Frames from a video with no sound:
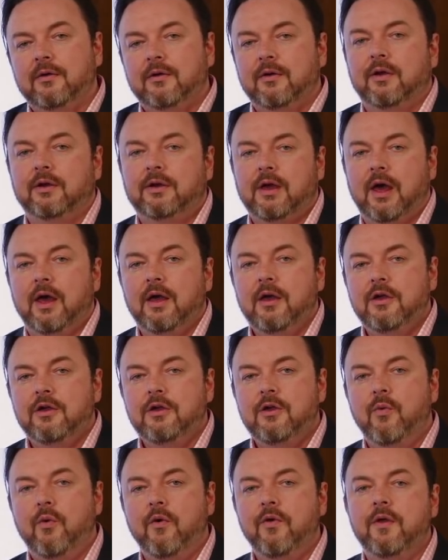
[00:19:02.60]
okay,
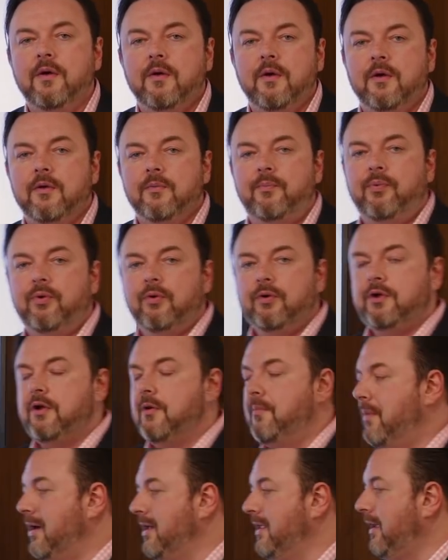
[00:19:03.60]
you want to put
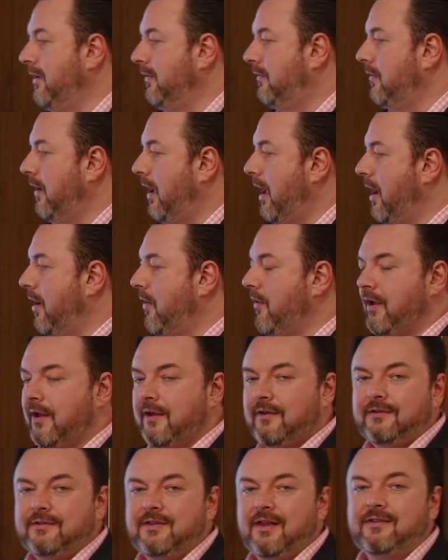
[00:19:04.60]
your money into
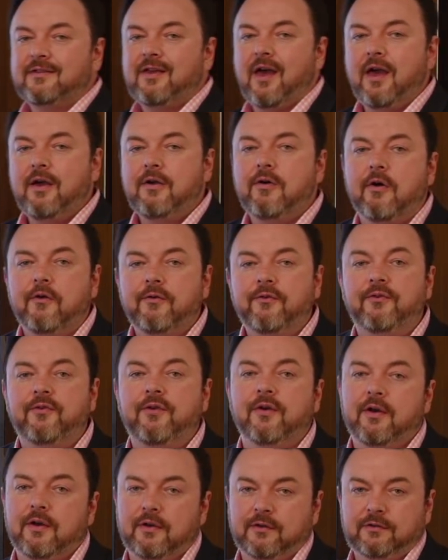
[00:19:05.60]
areas that take off
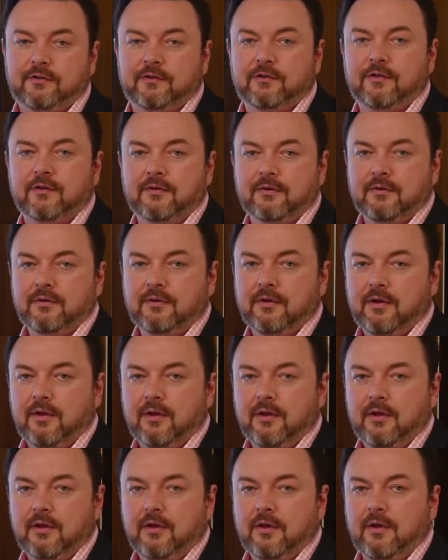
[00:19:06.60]
first.
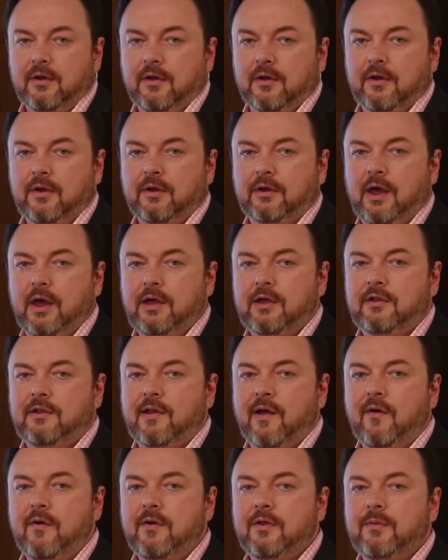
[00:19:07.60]
Okay, you
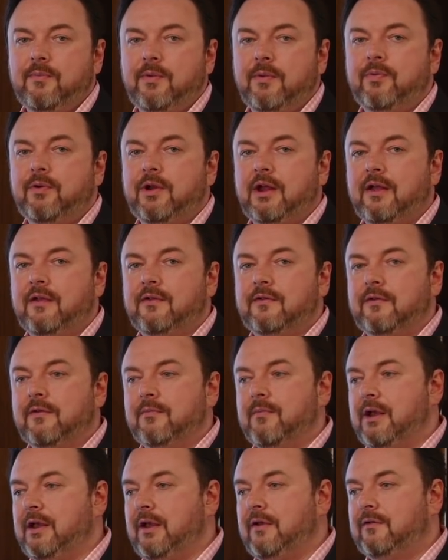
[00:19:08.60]
don't want to be putting
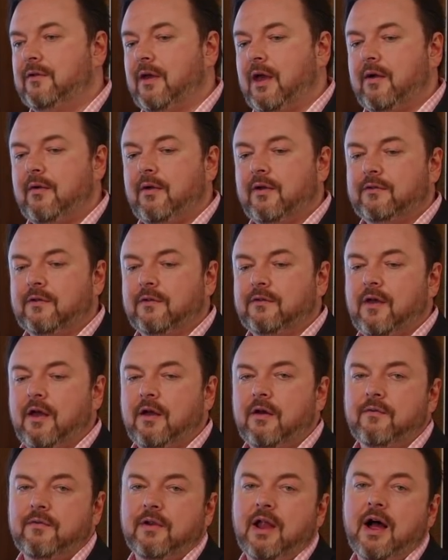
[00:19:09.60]
in money into areas that
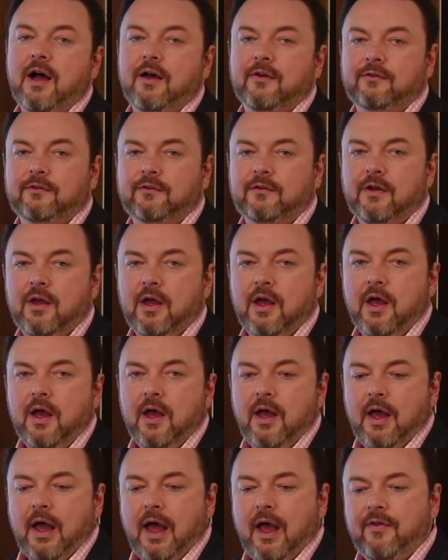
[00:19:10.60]
take off last.
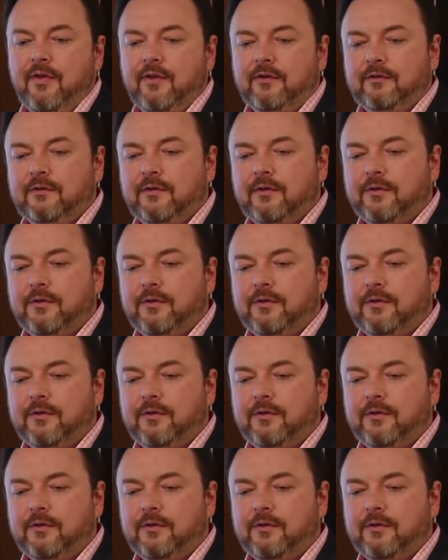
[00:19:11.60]
And this is the